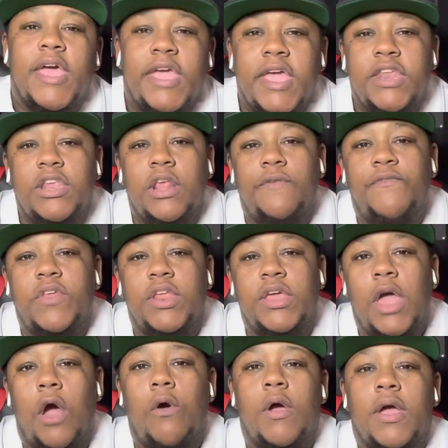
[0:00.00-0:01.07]
In this
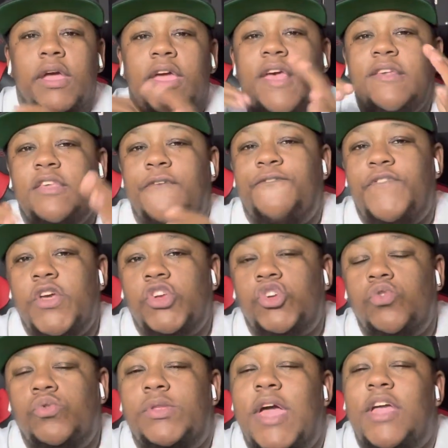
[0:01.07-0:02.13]
video, it's
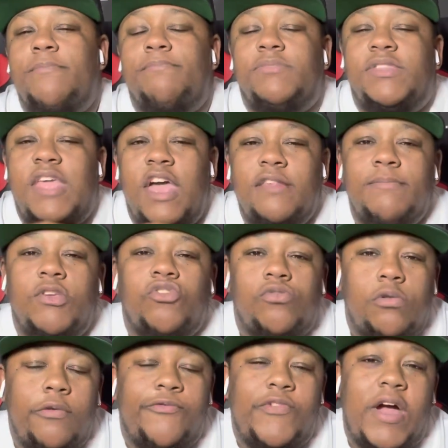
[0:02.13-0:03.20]
official that Desmond
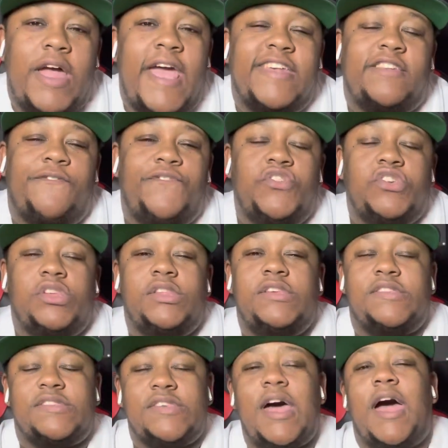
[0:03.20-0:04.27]
Trufant has officially
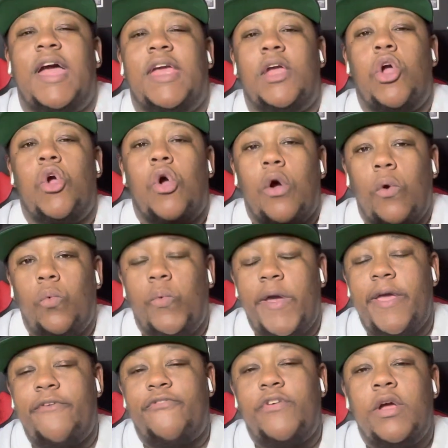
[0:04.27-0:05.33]
signed
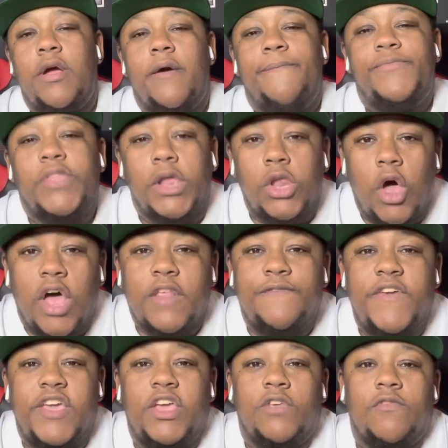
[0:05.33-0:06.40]
with the Las
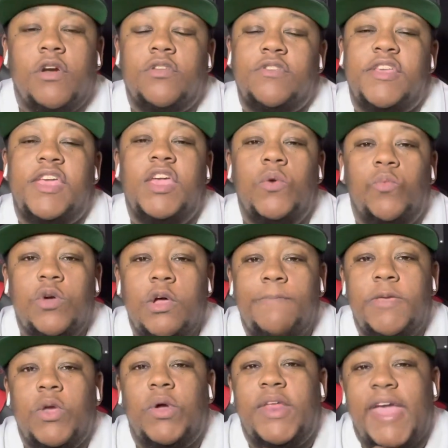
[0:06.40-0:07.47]
Vegas Raiders. He will
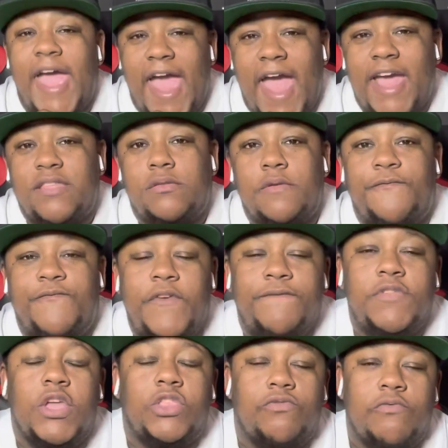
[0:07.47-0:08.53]
be on the active
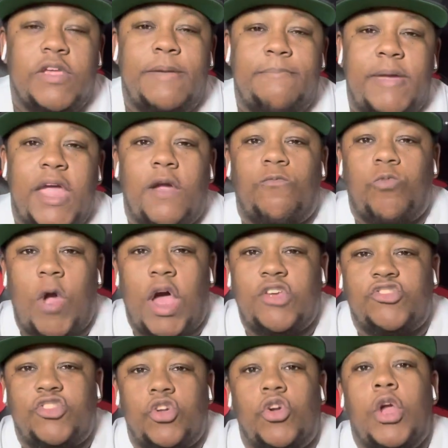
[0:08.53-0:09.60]
53-man
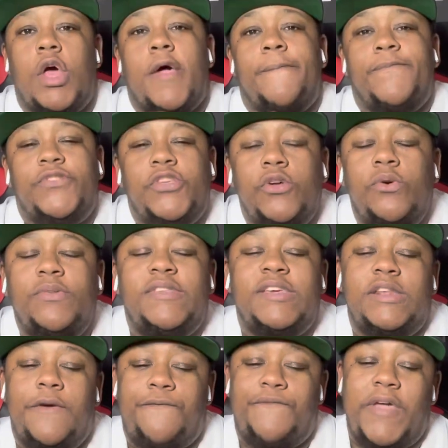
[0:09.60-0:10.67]
roster due to
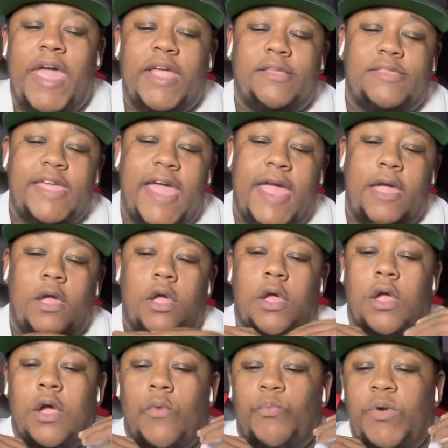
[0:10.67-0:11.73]
the fact that
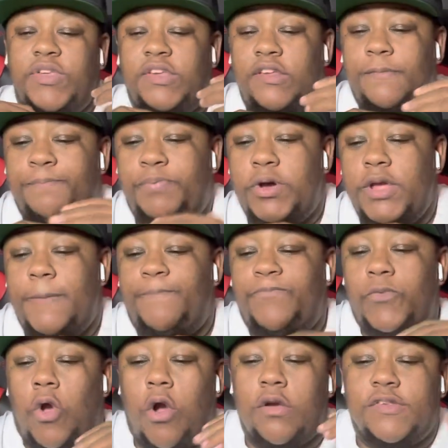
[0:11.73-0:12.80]
we just
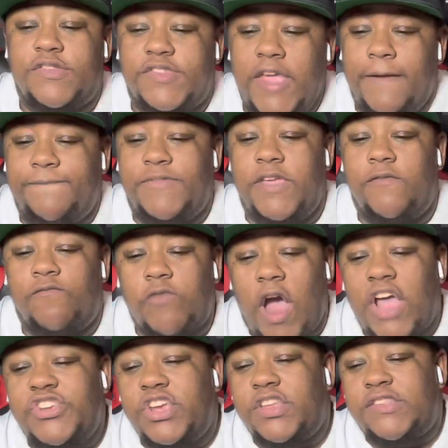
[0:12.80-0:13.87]
put our safety,
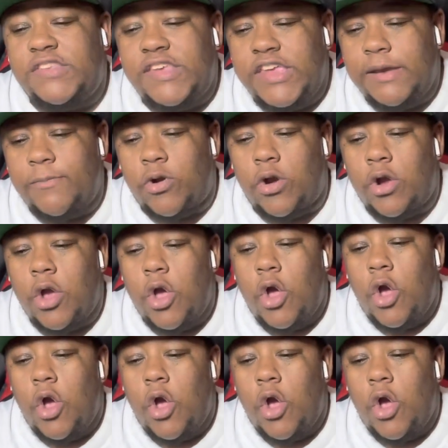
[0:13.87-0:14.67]
Roger Teamer,